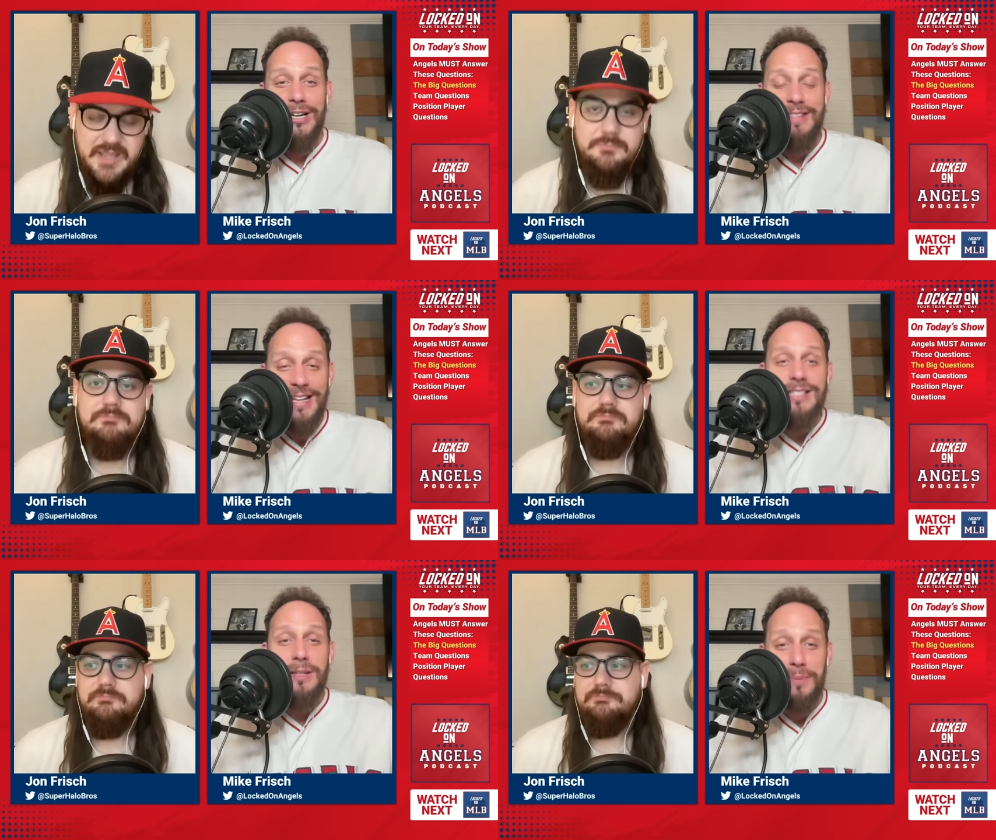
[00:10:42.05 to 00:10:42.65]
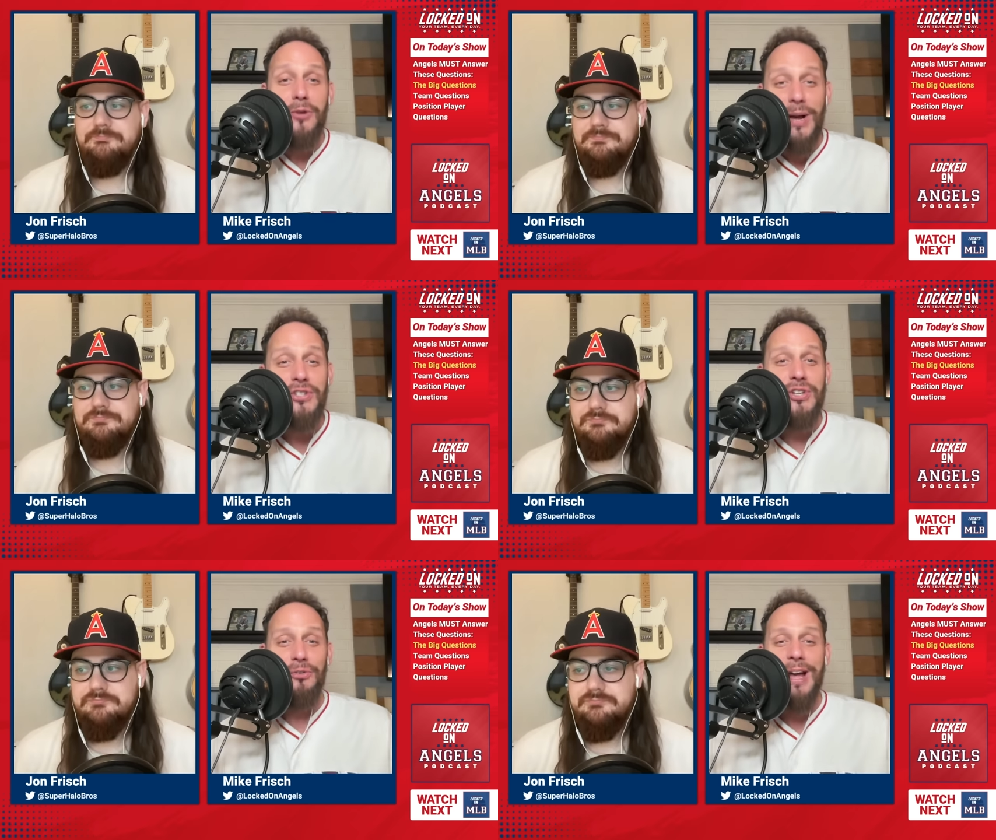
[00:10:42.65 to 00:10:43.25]
Speaker 1: Right. That's the big
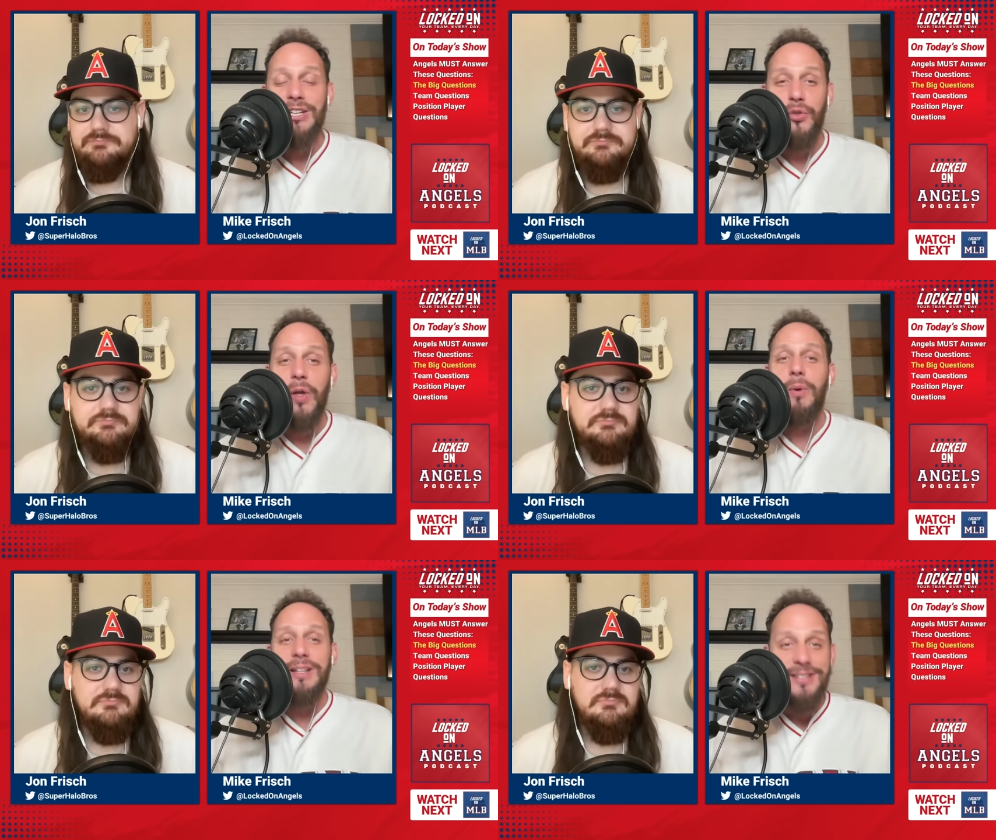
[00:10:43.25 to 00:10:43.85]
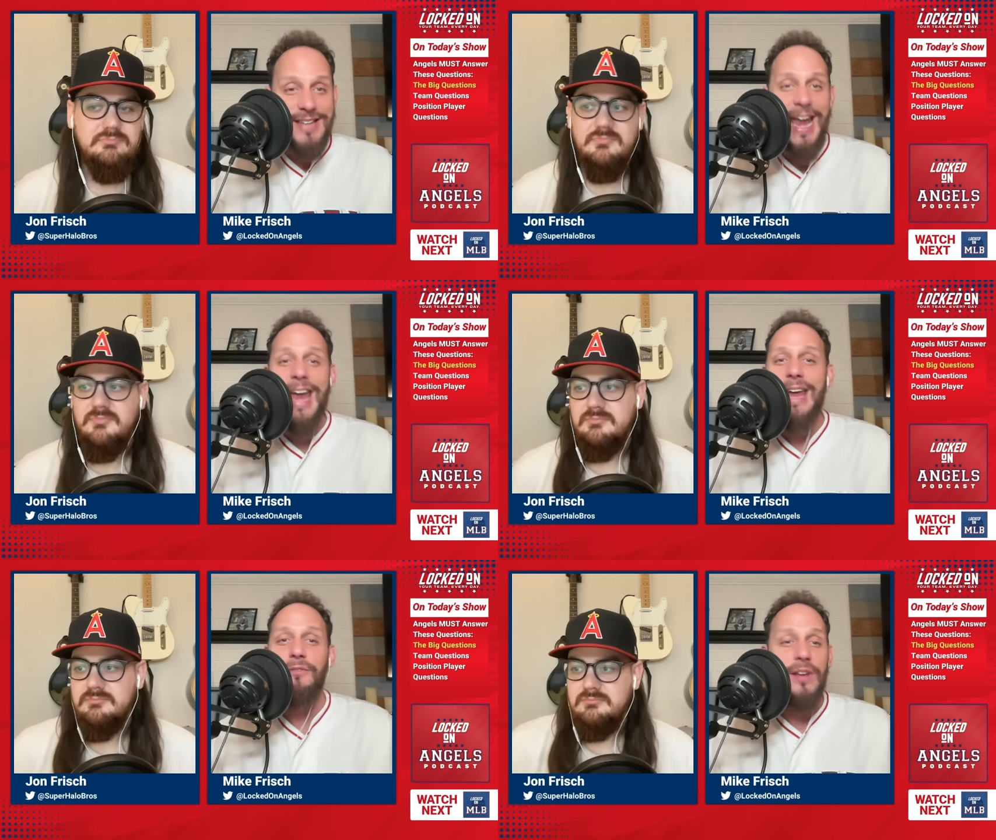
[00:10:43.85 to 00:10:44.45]
question, right? Do they want to
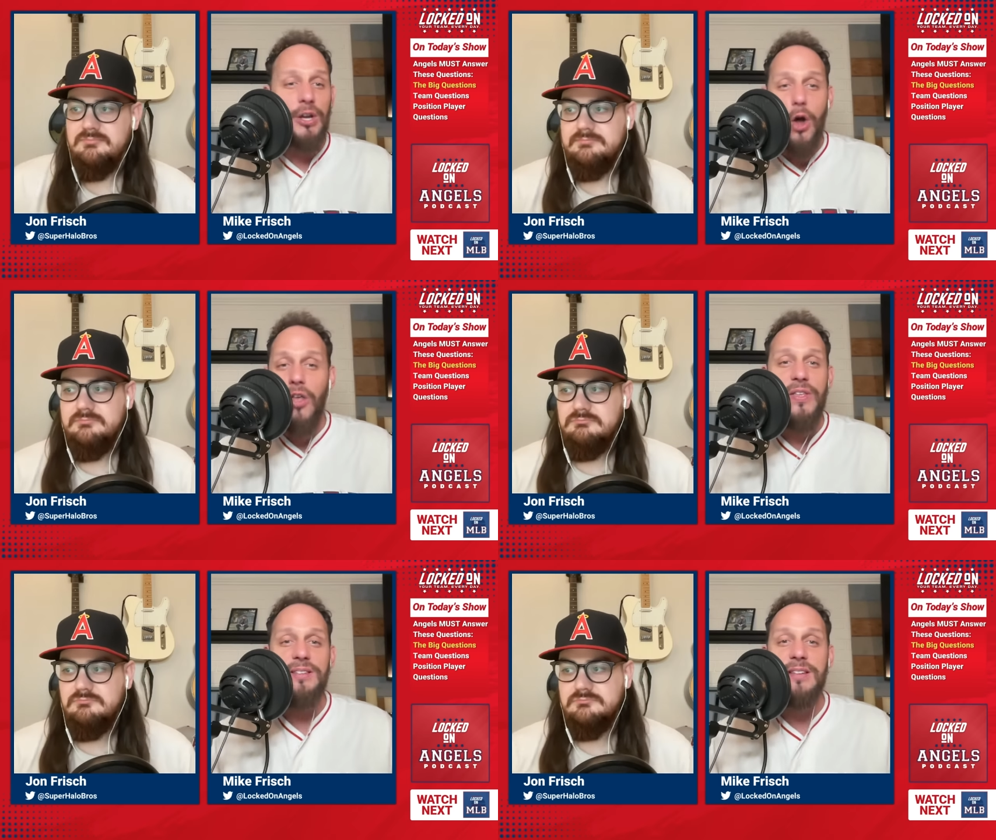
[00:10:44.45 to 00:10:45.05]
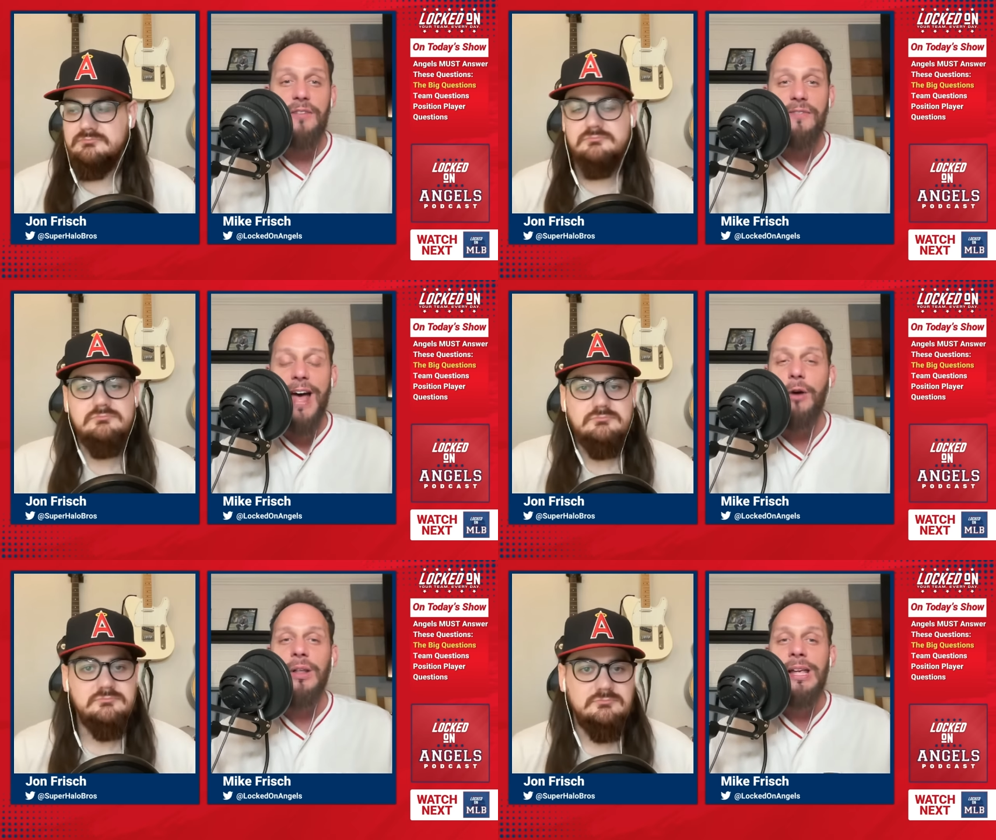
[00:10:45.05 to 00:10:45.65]
stay and figure all this stuff
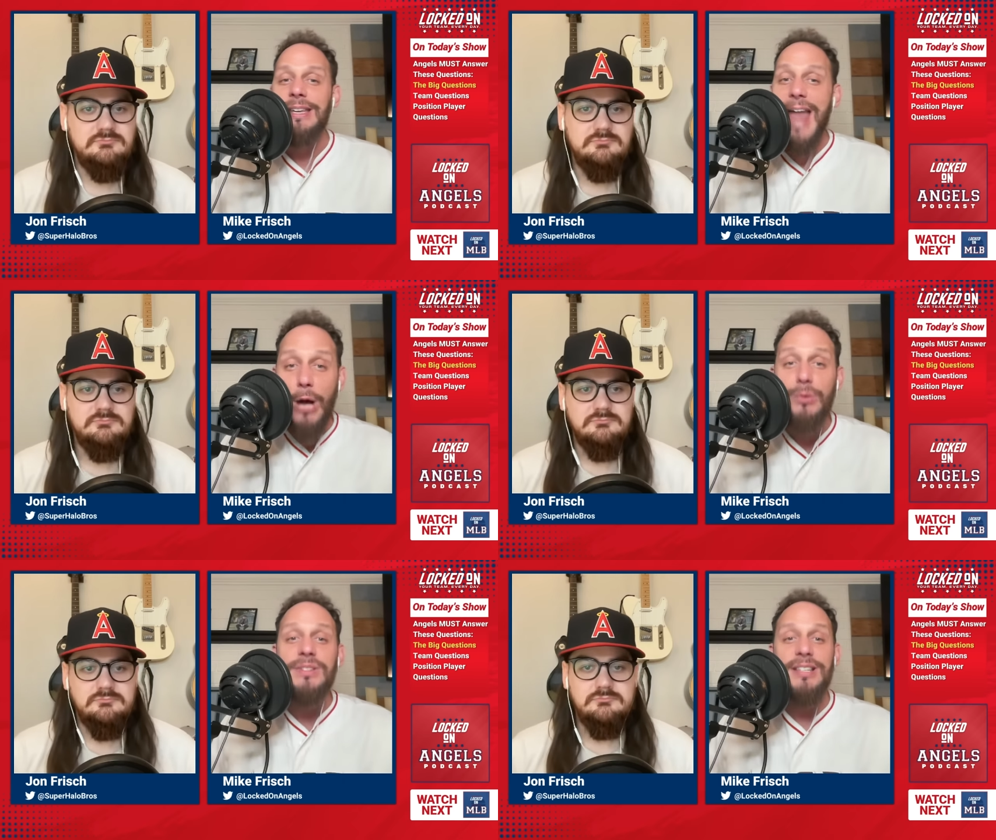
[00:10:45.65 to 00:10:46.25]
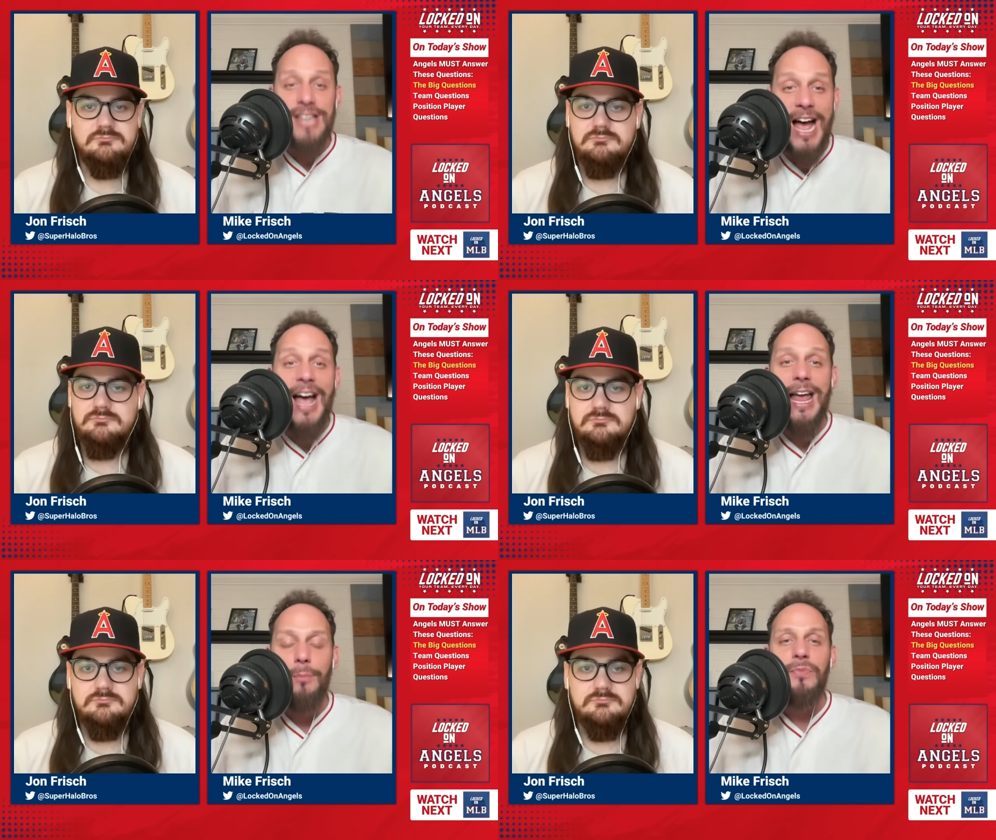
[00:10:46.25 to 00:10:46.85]
out? Now's the
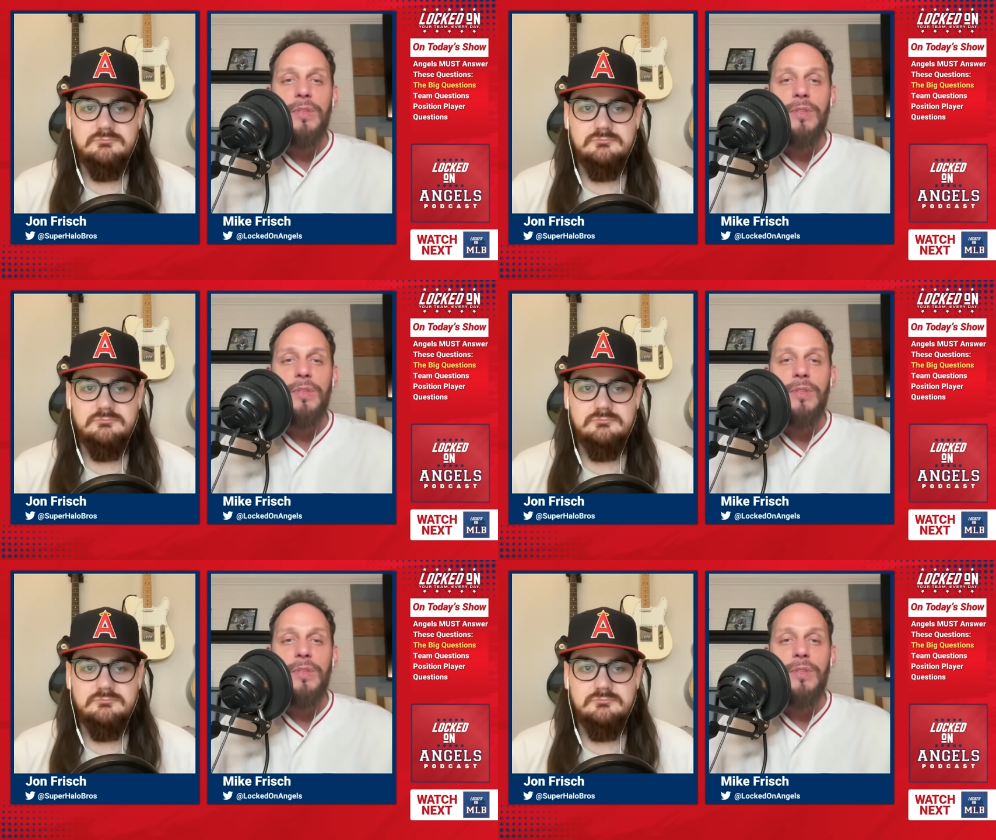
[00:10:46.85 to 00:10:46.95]
time